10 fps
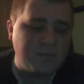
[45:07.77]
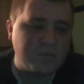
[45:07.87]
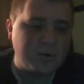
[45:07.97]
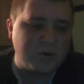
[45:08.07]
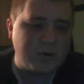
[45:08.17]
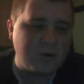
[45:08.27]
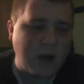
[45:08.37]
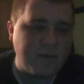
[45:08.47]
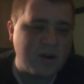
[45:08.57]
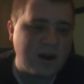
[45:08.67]
So
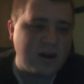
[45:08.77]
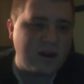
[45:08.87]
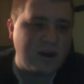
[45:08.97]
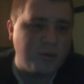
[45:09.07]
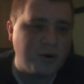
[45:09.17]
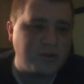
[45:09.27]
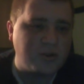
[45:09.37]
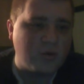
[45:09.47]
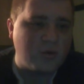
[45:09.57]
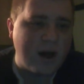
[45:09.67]
I'm thinking Gilbert,
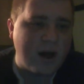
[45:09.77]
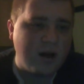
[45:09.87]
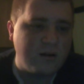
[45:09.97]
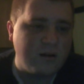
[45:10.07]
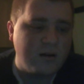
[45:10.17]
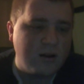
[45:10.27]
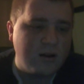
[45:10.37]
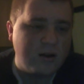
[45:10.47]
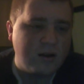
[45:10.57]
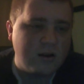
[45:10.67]
Terrell,
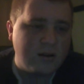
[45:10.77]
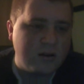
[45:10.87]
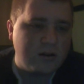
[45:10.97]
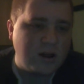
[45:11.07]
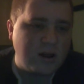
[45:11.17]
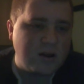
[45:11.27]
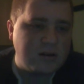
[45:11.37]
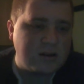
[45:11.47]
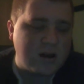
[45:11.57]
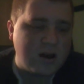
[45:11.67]

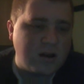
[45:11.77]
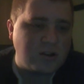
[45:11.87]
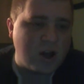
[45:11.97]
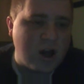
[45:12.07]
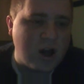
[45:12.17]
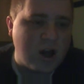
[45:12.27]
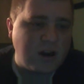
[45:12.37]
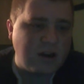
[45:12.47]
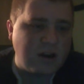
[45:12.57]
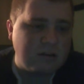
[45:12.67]
Lisa,
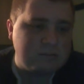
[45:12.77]
Johnny.